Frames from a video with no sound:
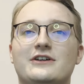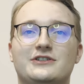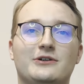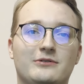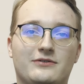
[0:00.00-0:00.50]

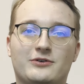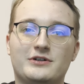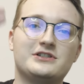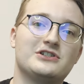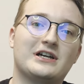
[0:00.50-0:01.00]
So of
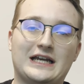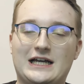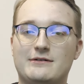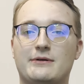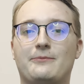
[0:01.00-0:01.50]
course, you gotta
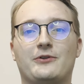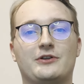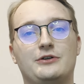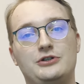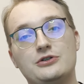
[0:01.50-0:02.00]
come up with
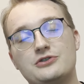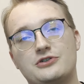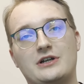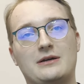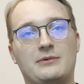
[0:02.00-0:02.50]
a
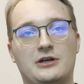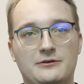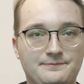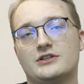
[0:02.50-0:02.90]
username here.